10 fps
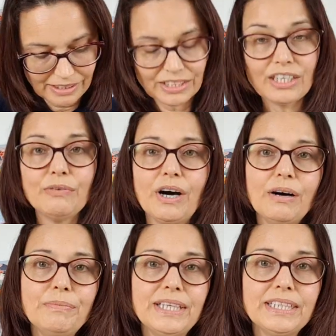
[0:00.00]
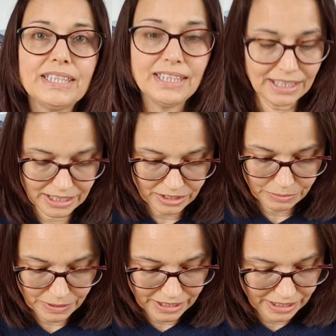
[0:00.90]
So I'm knitting this
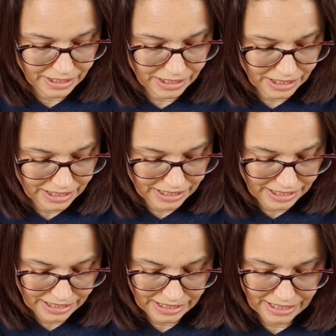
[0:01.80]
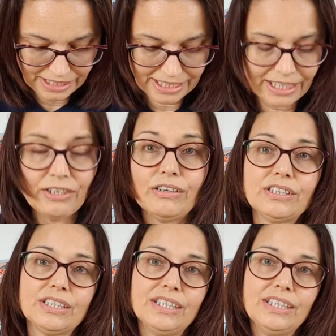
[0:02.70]
one in a
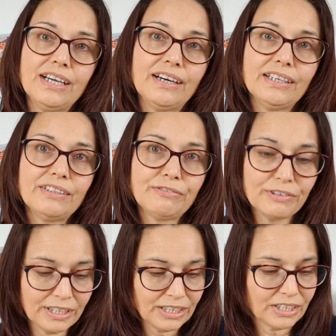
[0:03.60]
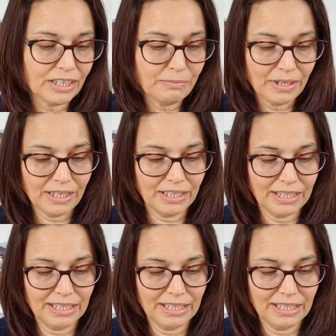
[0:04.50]
cotton yarn for a summer.